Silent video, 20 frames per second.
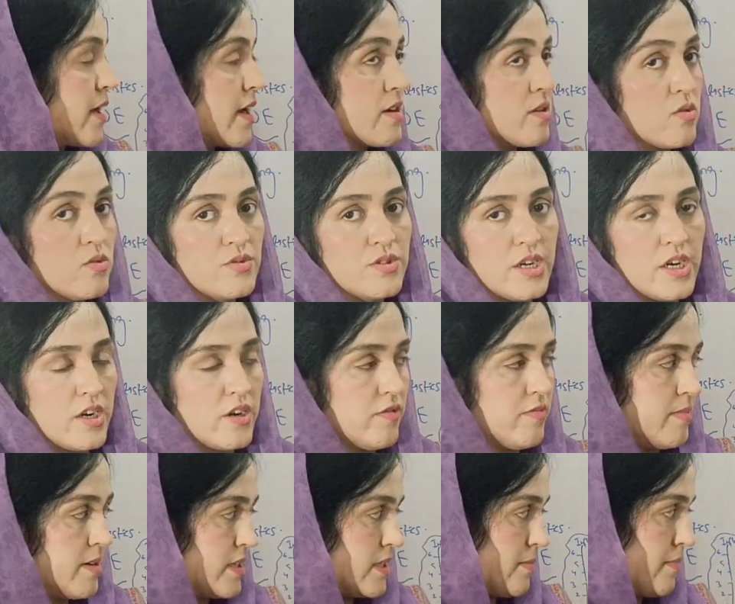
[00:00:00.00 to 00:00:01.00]
growth rate of
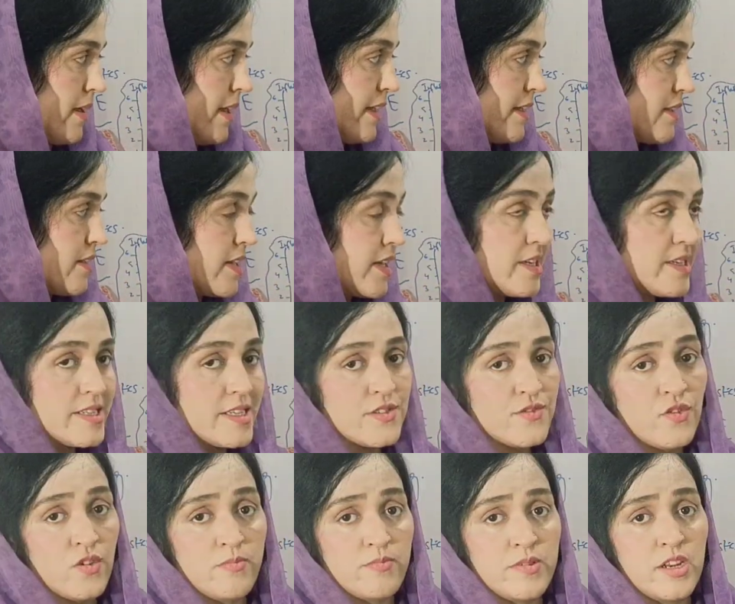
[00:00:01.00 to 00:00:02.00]
money supply increases
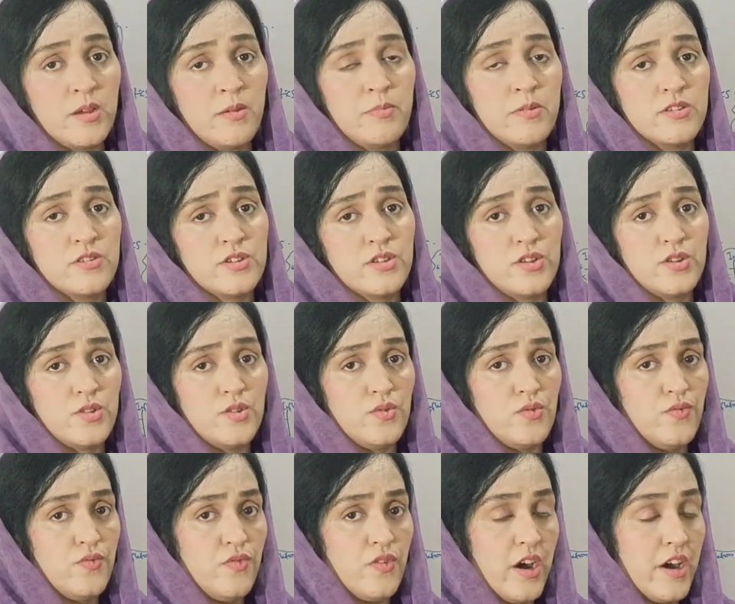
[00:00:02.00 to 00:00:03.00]
from 3% to
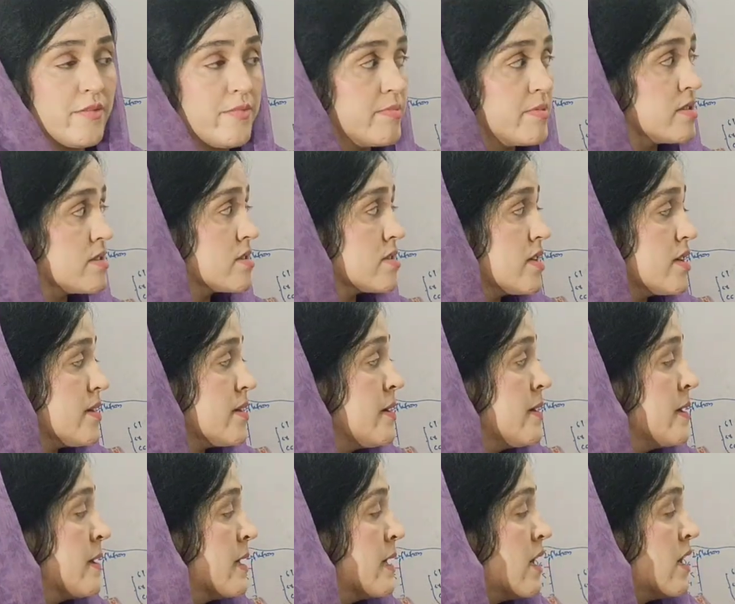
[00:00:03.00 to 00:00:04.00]

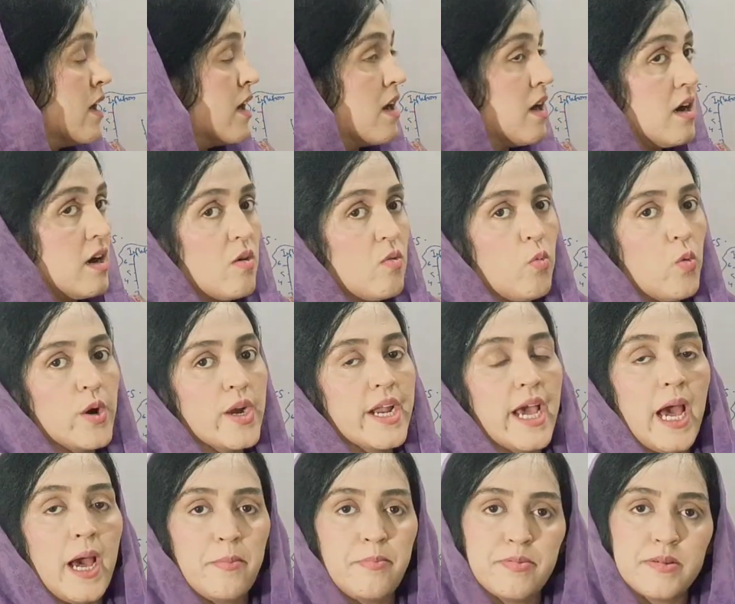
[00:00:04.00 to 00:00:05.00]
5%, what
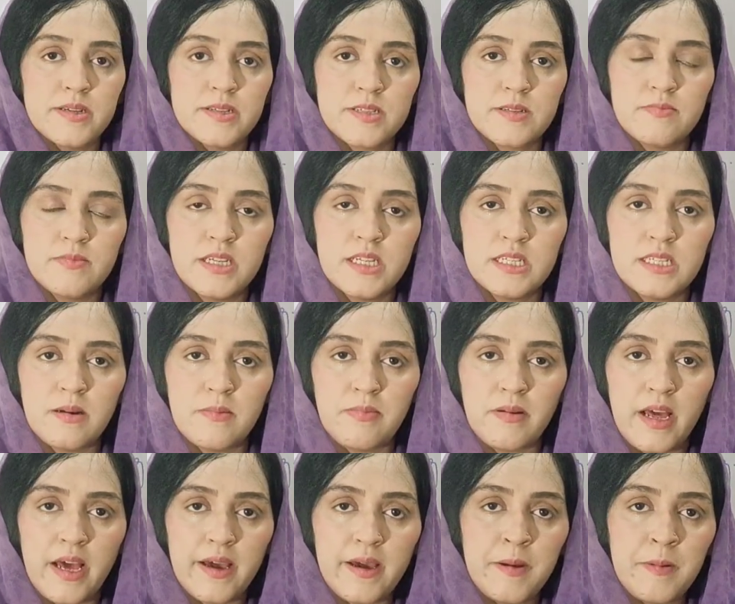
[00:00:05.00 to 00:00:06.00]
happens? Money
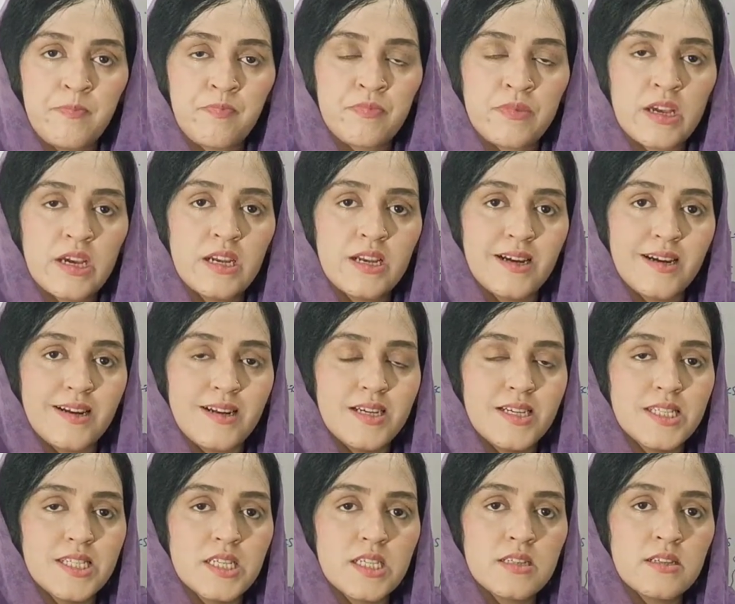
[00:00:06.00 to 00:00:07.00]
supply
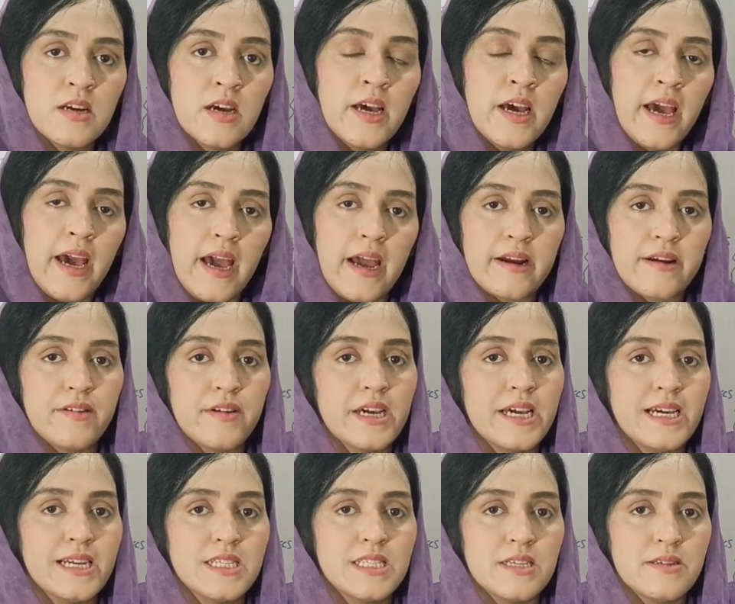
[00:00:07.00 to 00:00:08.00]
increases,
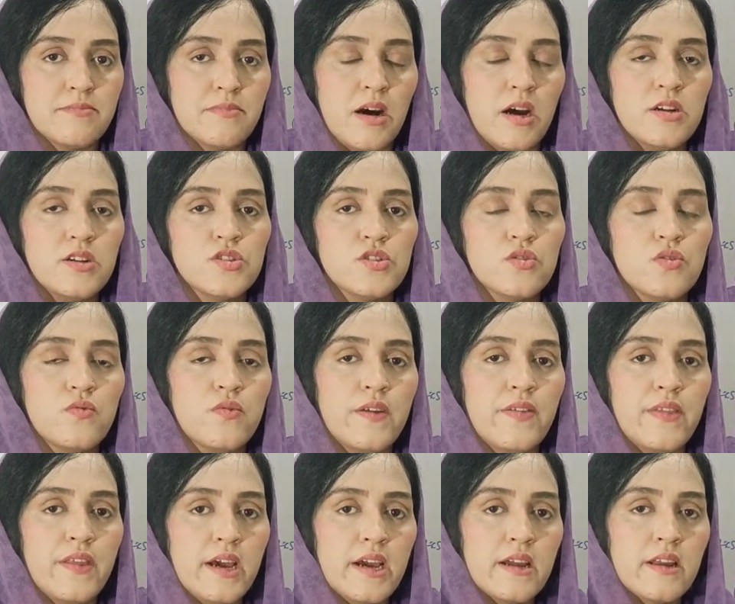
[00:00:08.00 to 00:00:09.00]
aggregate demand. So
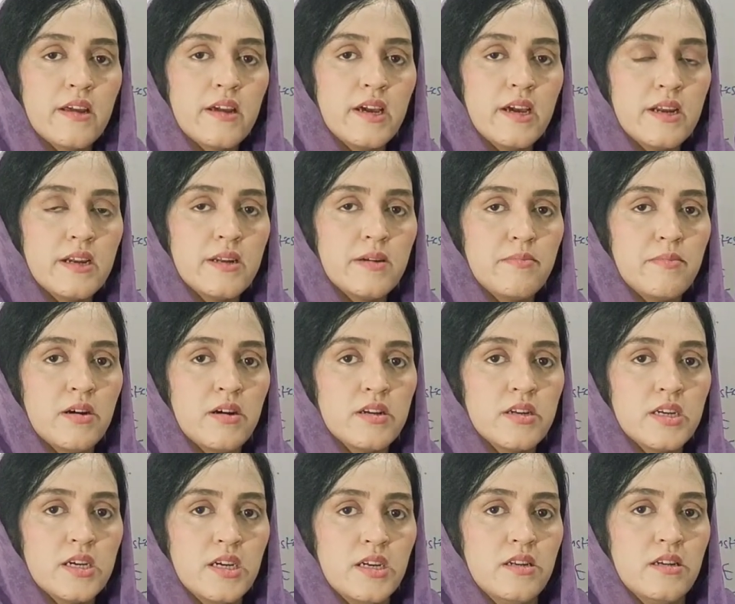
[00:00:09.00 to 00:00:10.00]
when the aggregate demand
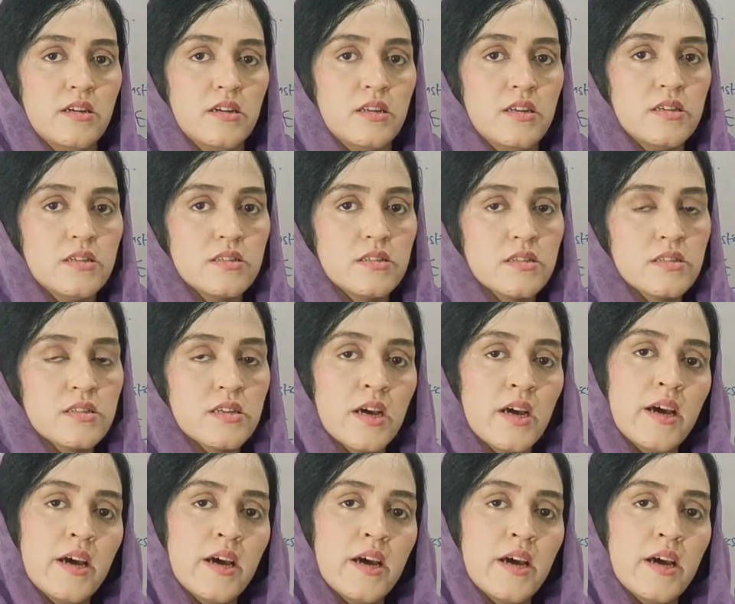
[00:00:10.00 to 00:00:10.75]
increases,